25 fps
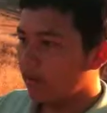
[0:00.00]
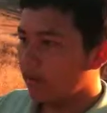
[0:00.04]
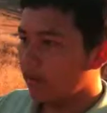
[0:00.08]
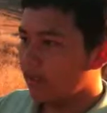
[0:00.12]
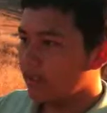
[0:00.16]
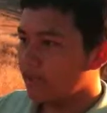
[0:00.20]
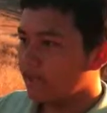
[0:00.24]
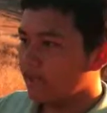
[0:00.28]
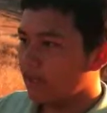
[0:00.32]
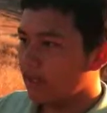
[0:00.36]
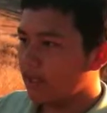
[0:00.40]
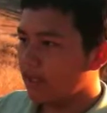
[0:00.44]

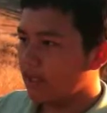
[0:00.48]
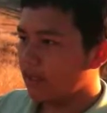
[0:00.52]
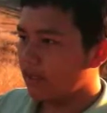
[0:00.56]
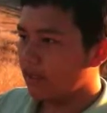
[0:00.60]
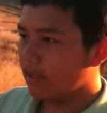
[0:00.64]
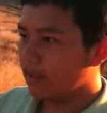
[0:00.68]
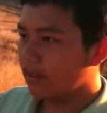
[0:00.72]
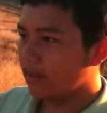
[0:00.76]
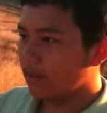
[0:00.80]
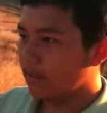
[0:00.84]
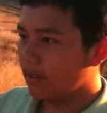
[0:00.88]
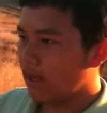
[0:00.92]
It's me.
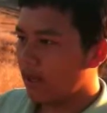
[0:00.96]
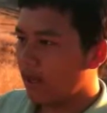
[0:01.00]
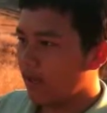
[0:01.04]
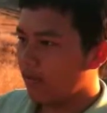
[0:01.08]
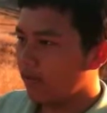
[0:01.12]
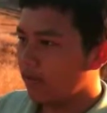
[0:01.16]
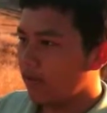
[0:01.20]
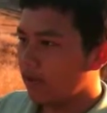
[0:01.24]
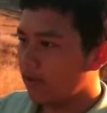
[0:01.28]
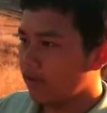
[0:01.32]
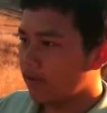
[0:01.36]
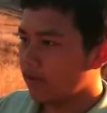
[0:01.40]
I
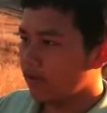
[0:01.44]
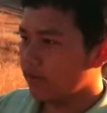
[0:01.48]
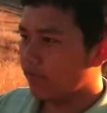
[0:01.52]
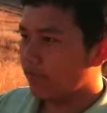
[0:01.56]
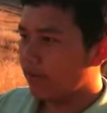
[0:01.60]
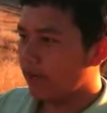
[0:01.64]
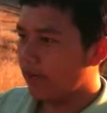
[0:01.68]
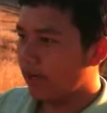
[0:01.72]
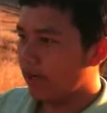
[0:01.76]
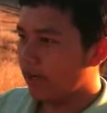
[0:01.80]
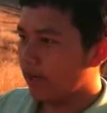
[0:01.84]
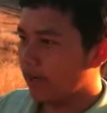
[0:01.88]
am going to
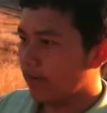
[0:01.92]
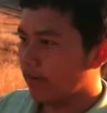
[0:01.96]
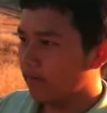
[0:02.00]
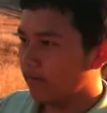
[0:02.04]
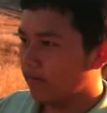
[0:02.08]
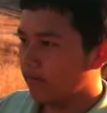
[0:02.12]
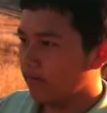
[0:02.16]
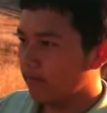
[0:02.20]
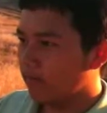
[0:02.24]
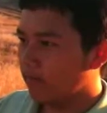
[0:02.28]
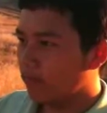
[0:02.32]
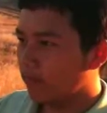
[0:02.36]
bury him.
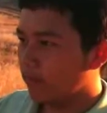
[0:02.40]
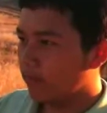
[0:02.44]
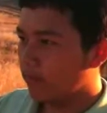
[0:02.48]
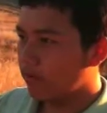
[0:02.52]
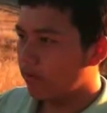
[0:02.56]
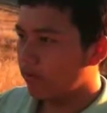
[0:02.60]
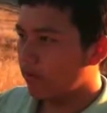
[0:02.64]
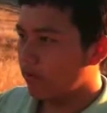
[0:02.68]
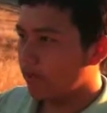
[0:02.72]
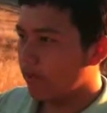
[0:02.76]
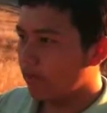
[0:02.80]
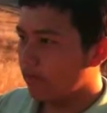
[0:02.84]
Will
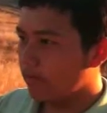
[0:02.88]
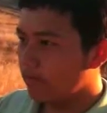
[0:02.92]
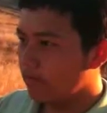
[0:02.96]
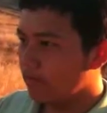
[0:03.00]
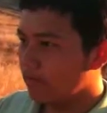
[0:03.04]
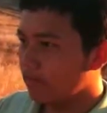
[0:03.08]
you come?